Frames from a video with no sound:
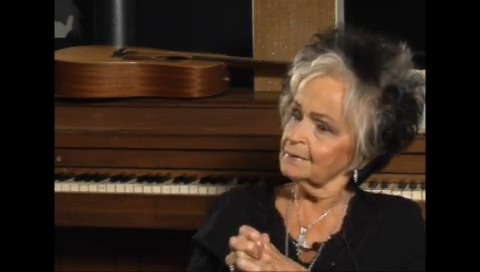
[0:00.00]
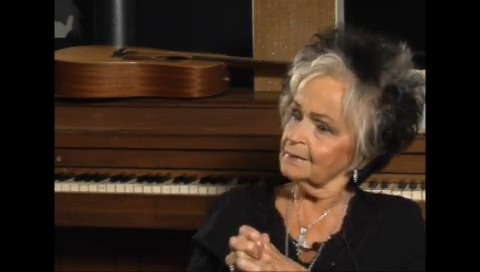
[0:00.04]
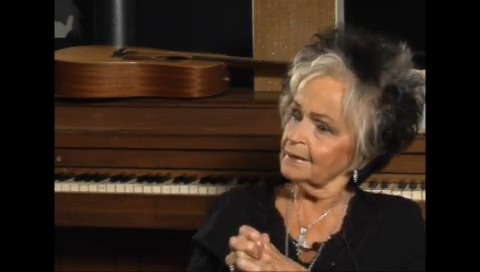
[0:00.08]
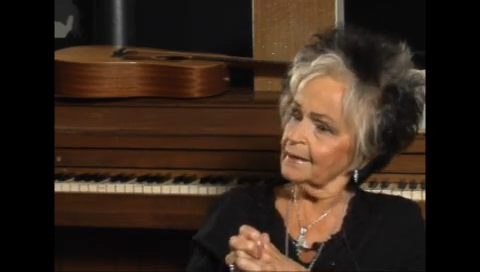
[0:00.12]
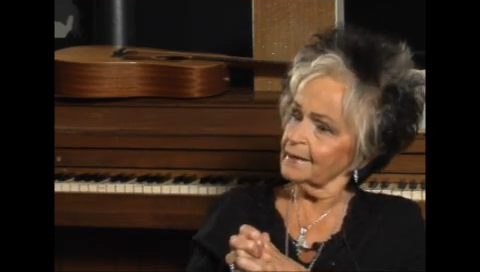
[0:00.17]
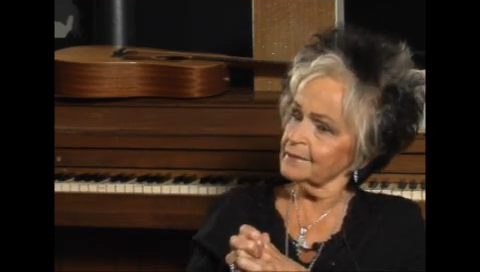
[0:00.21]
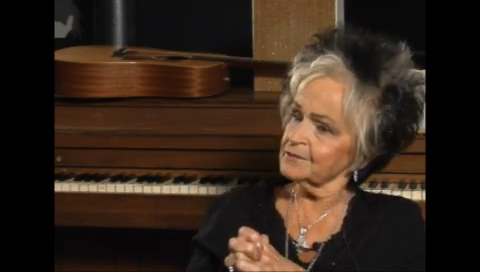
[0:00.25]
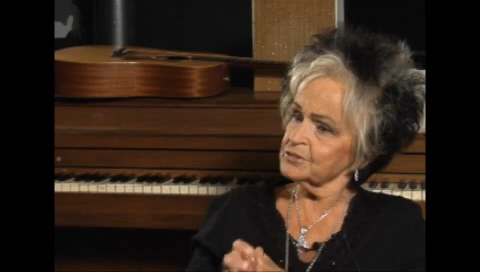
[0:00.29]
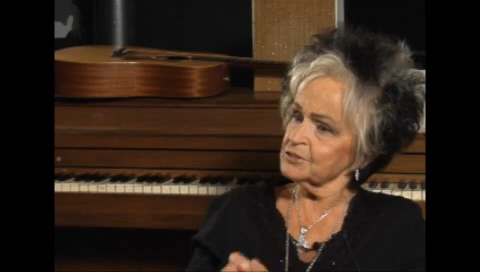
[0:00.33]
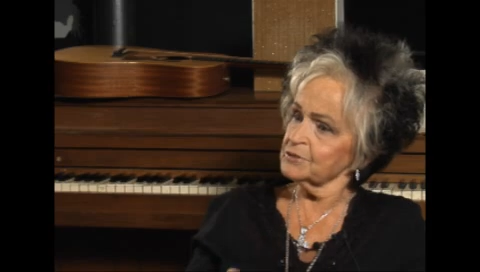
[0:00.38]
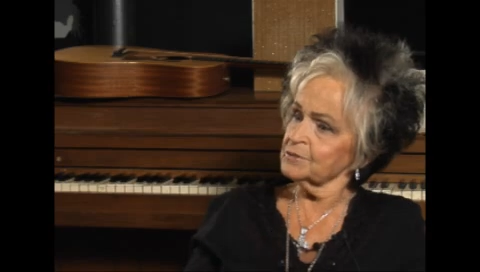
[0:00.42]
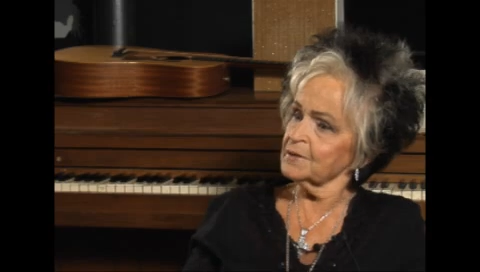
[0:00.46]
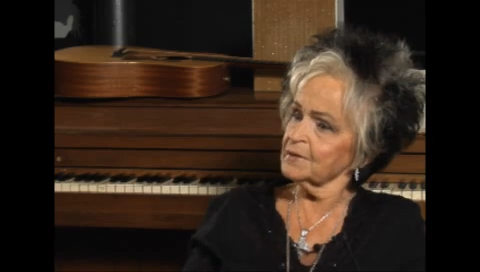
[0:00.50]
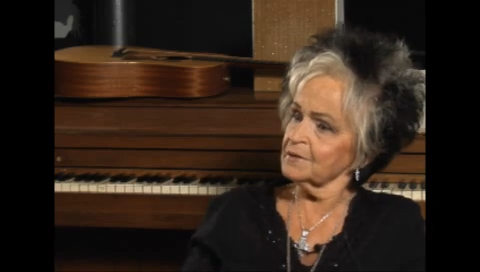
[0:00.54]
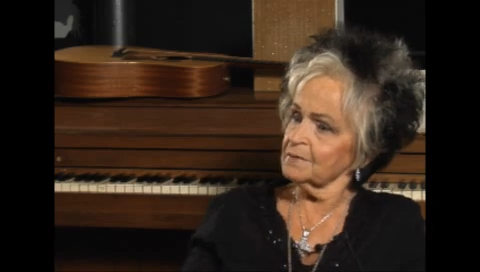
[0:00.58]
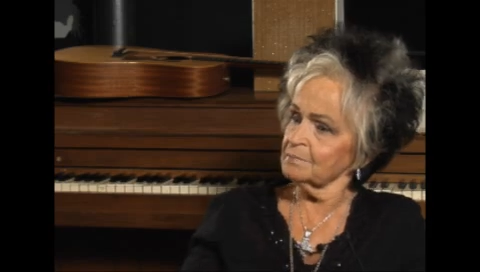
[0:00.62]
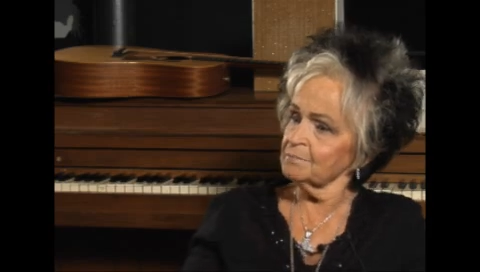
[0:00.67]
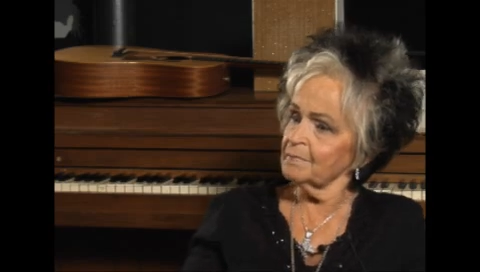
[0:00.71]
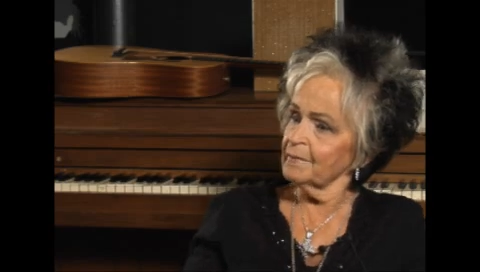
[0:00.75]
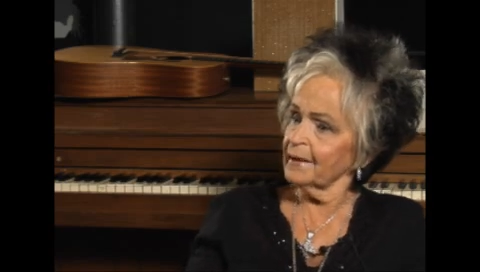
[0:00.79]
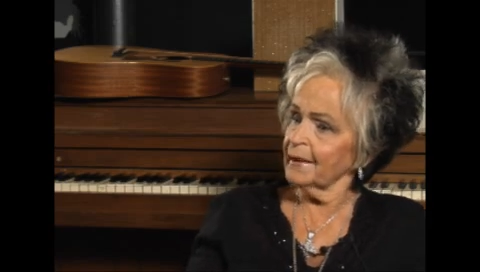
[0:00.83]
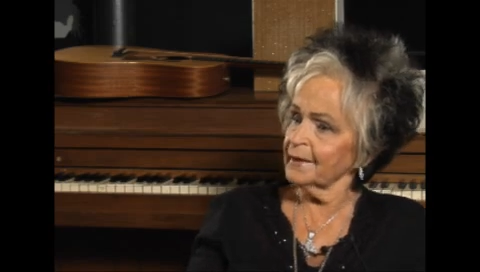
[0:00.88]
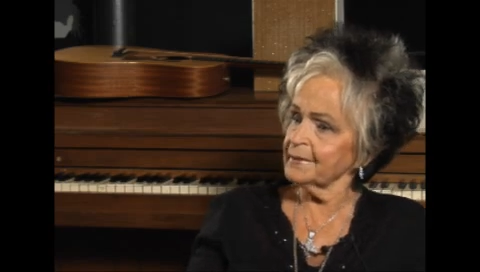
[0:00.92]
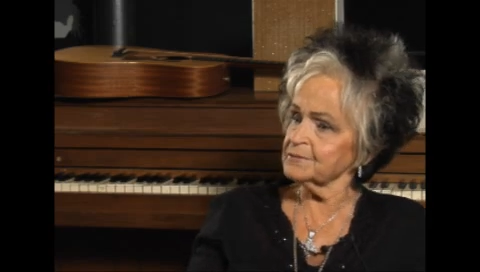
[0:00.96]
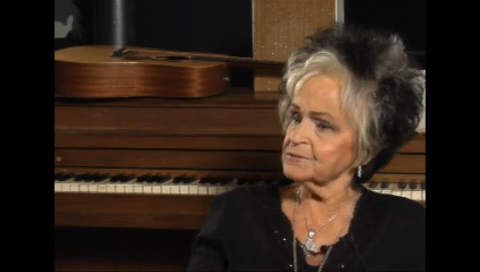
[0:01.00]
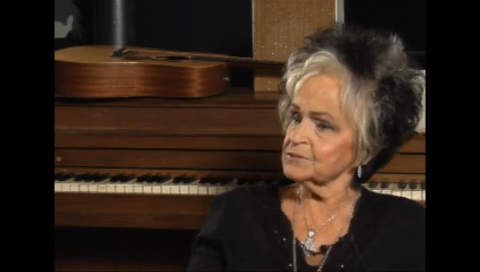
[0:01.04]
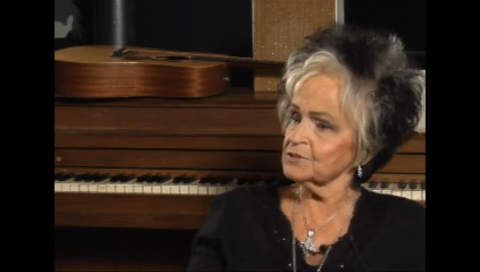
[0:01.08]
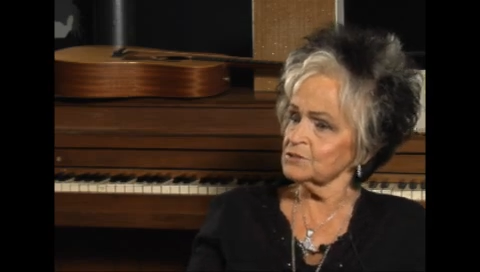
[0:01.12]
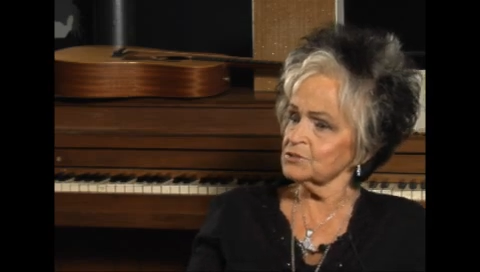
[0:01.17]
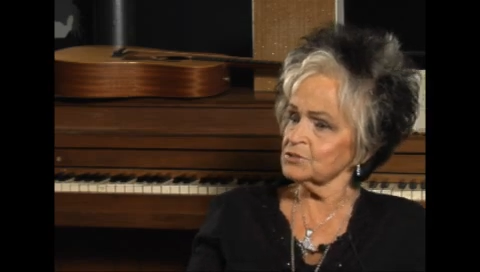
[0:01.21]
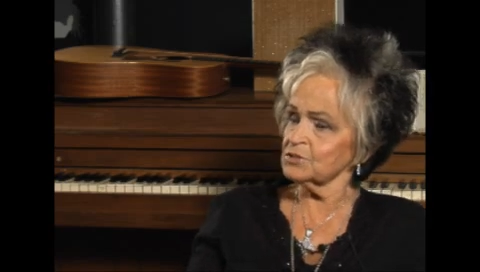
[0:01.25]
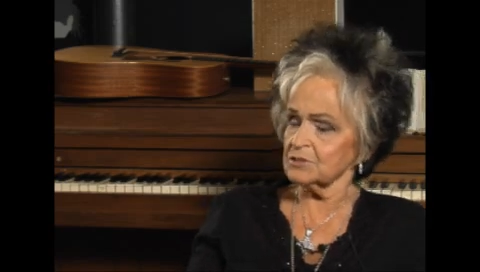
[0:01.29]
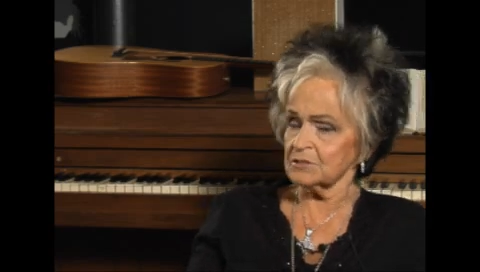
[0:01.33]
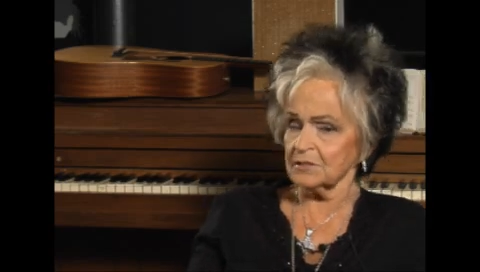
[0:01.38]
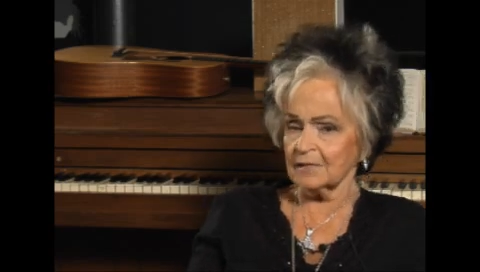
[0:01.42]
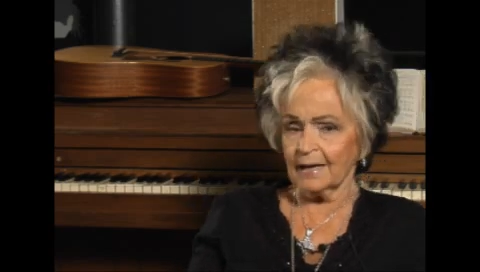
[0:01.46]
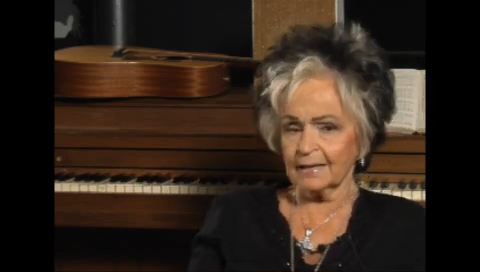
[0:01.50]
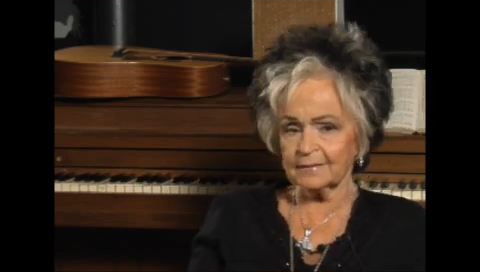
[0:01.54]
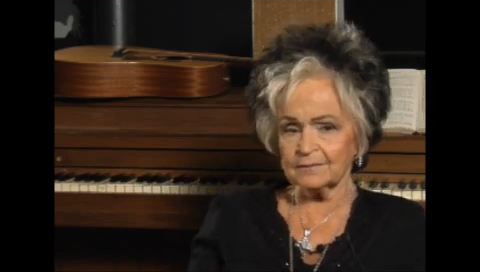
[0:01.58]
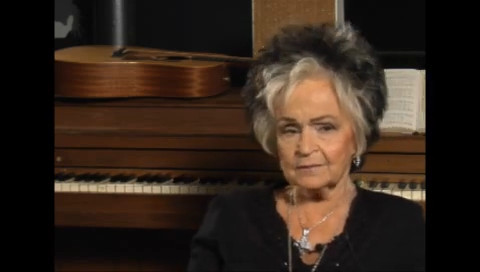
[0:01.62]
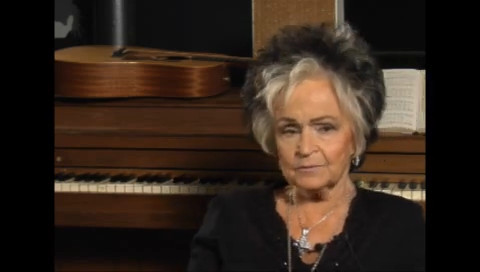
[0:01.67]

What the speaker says: as you can imagine. Just like